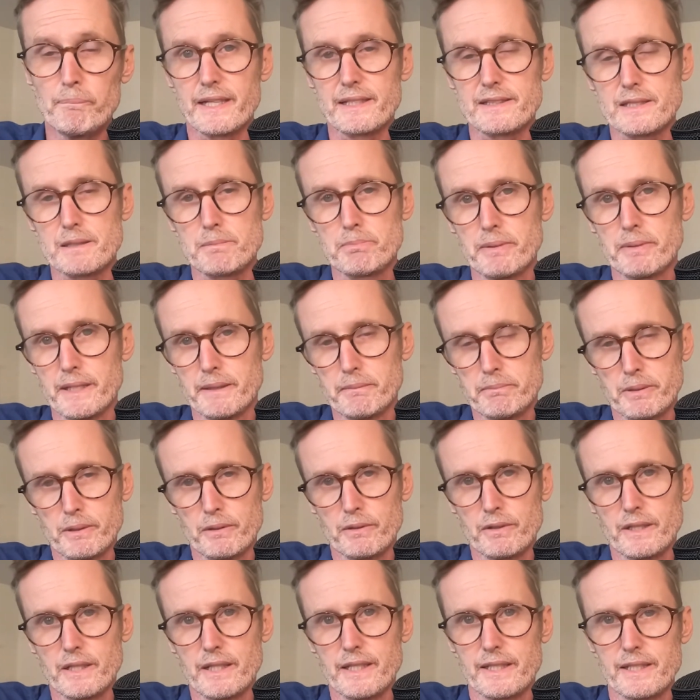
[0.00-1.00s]
That's
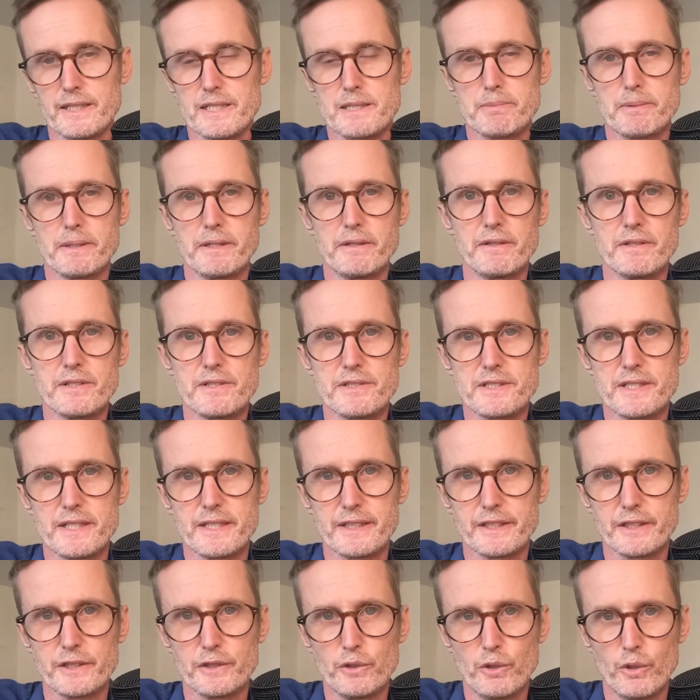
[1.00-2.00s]
people
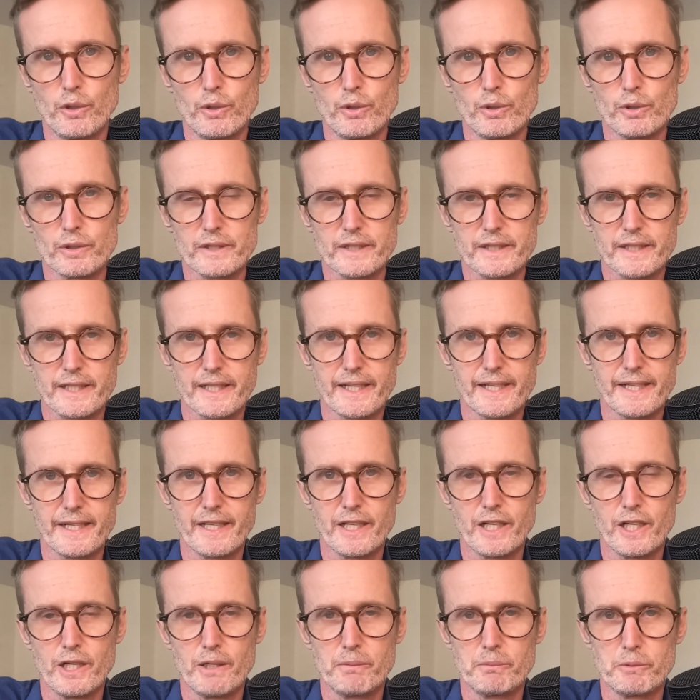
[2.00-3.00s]
experiencing your care
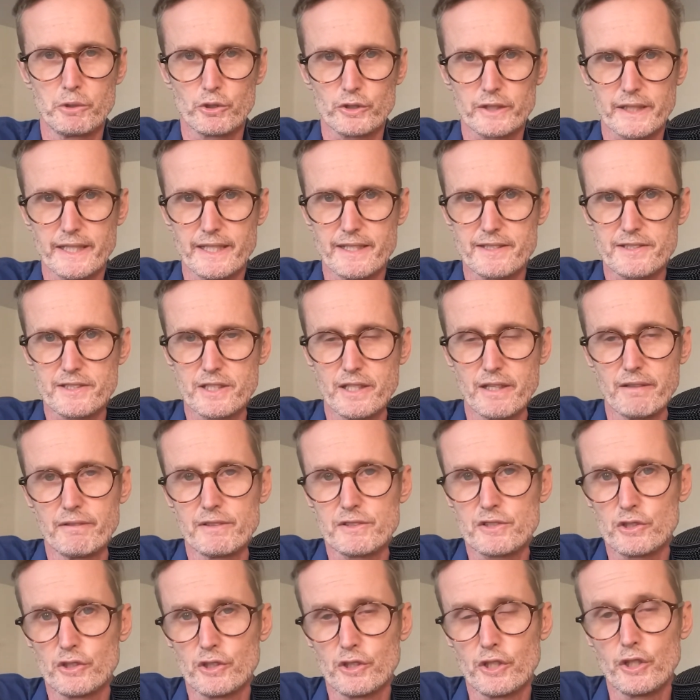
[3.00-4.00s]
home, your care
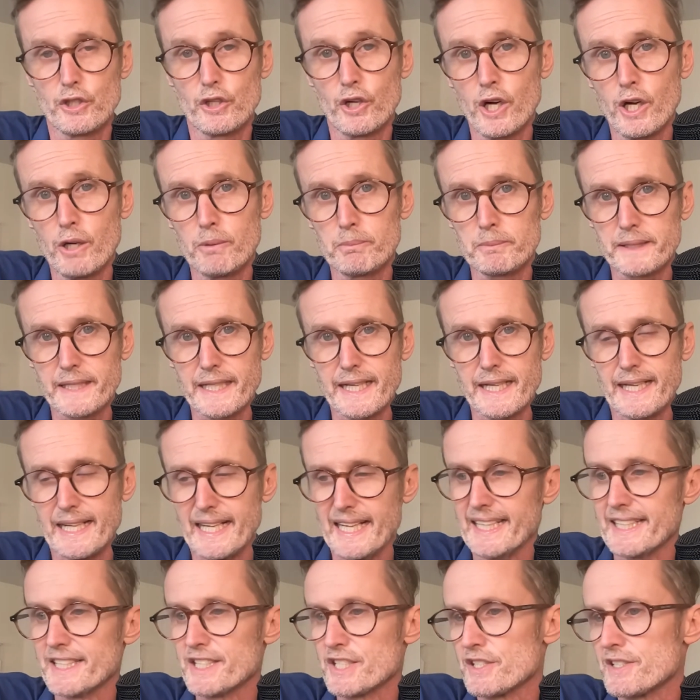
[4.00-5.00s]
service, or your home care
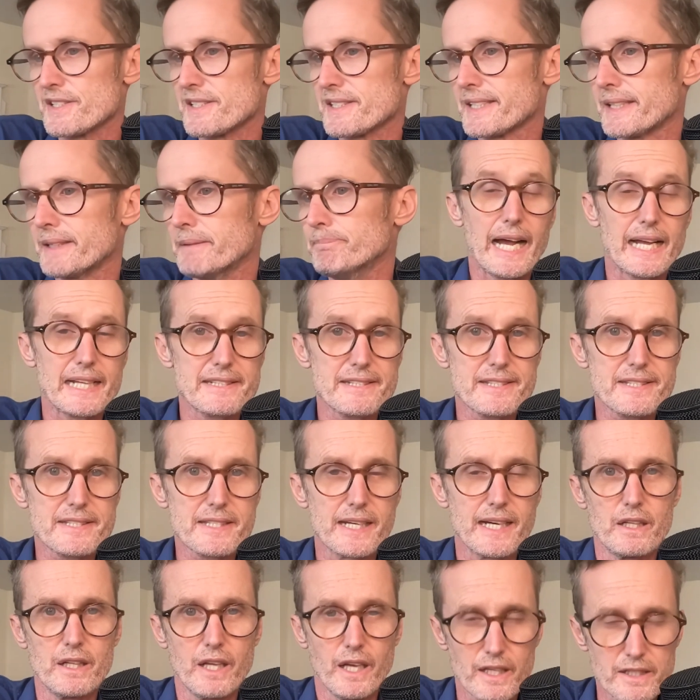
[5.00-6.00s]
agency. And
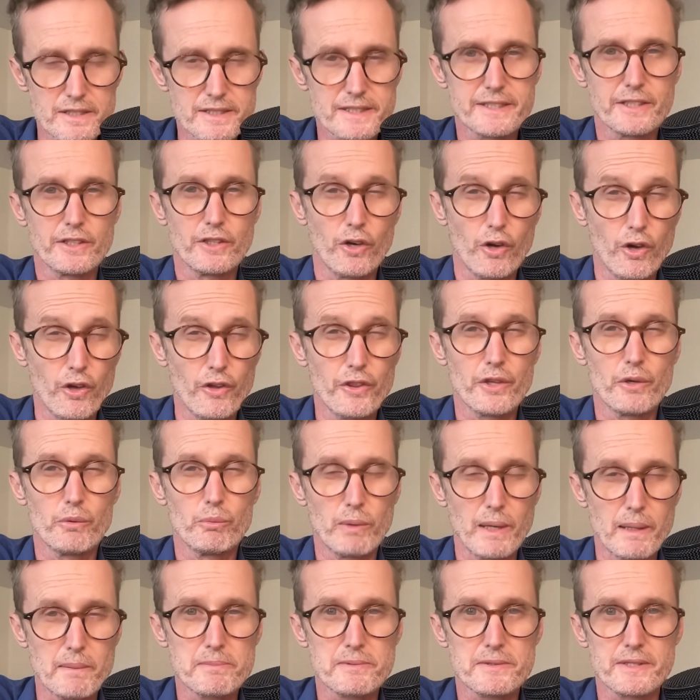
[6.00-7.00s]
lastly, on the
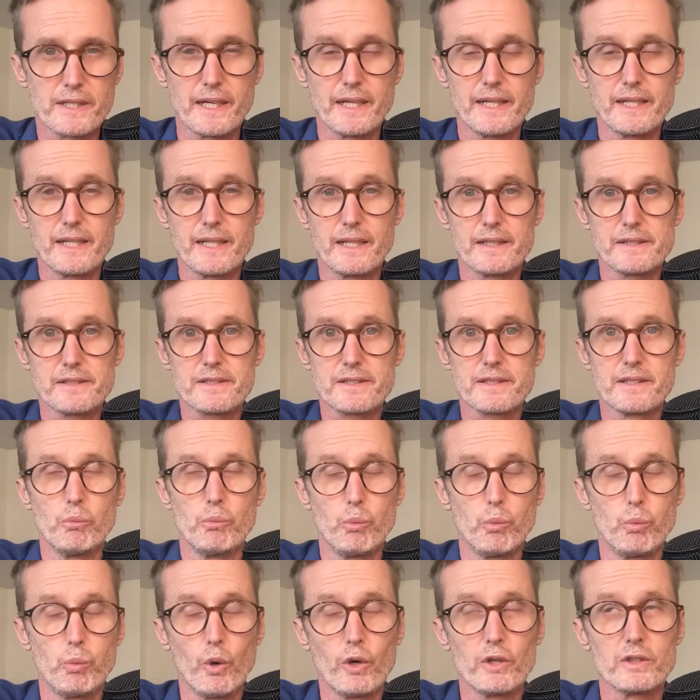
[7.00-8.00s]
website, and
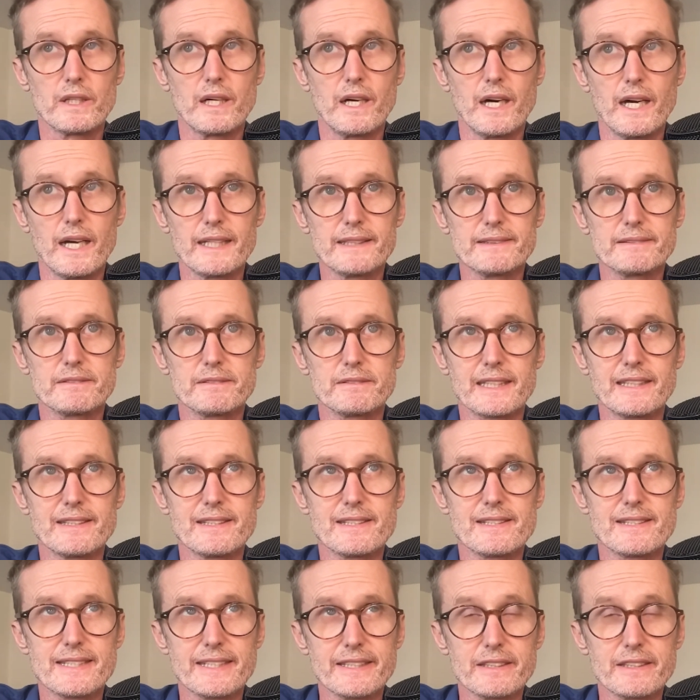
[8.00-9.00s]
what I
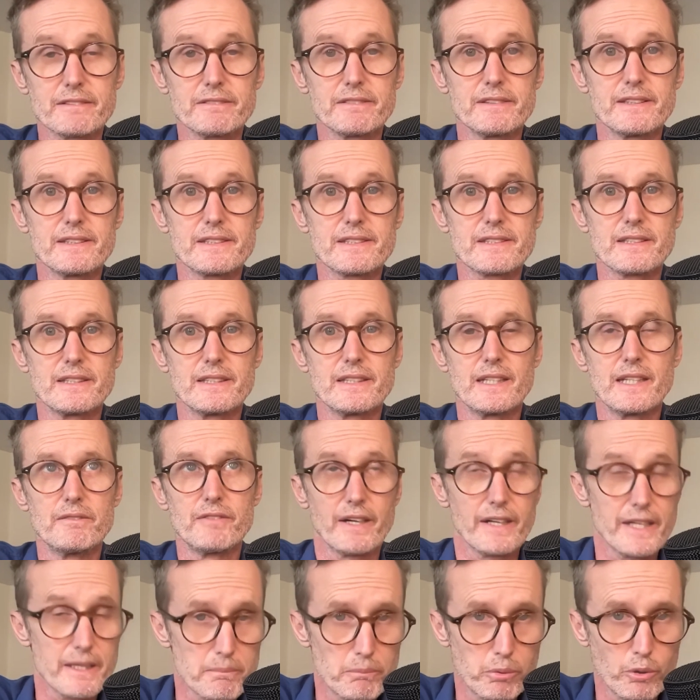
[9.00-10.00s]
consider is
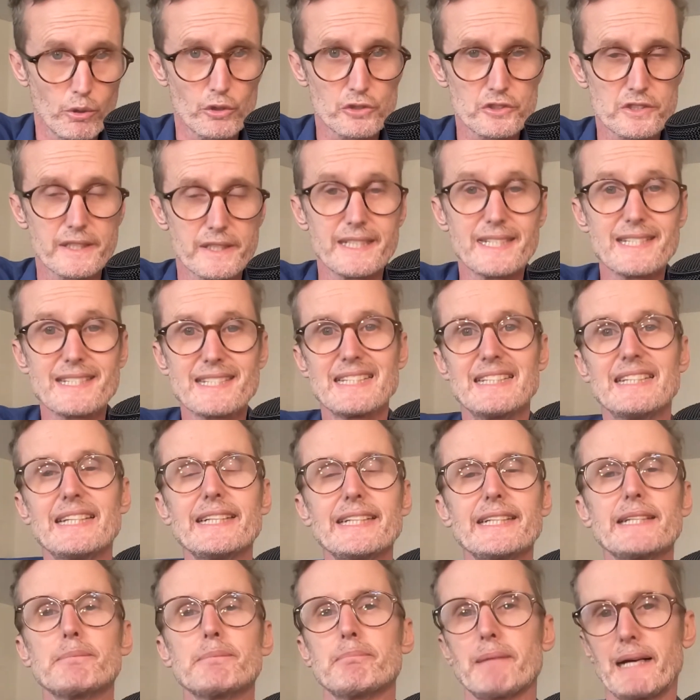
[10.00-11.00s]
very important, is
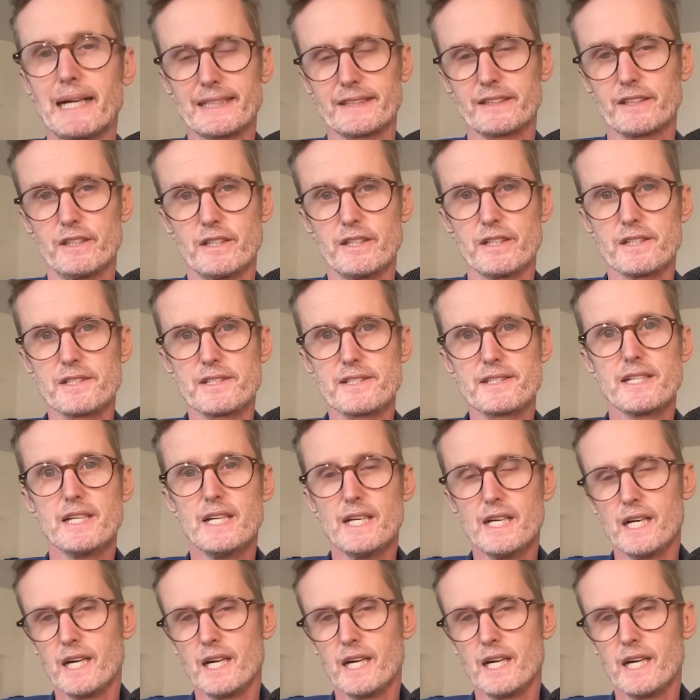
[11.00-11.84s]
lead magnets.